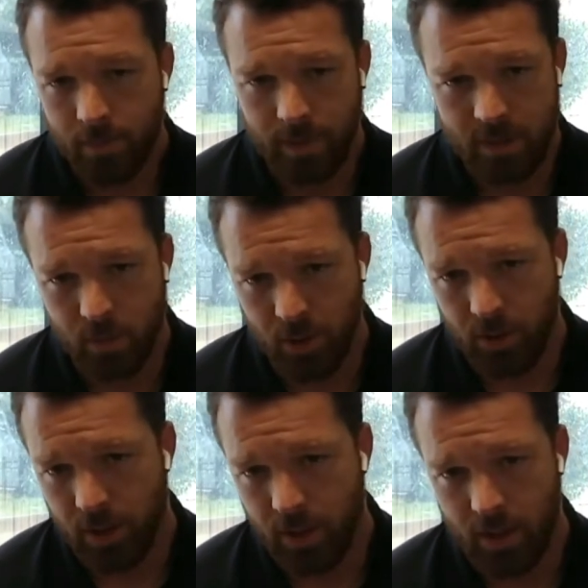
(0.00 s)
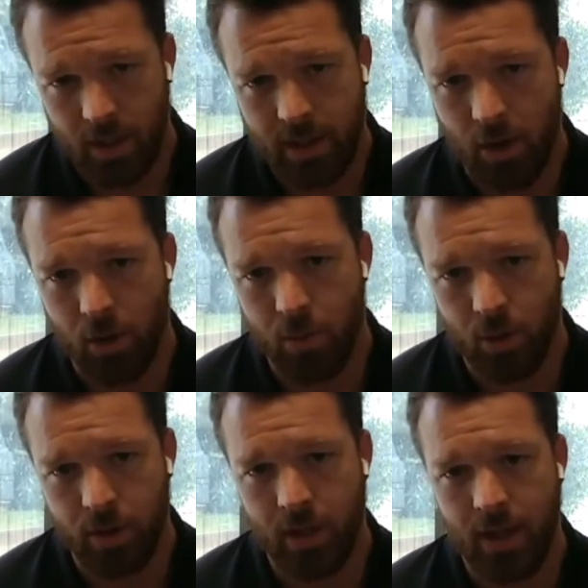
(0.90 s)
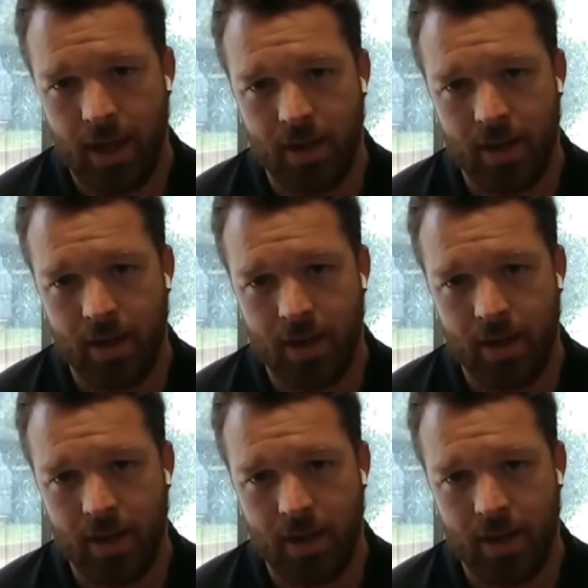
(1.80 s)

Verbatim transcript: visibility, accountability,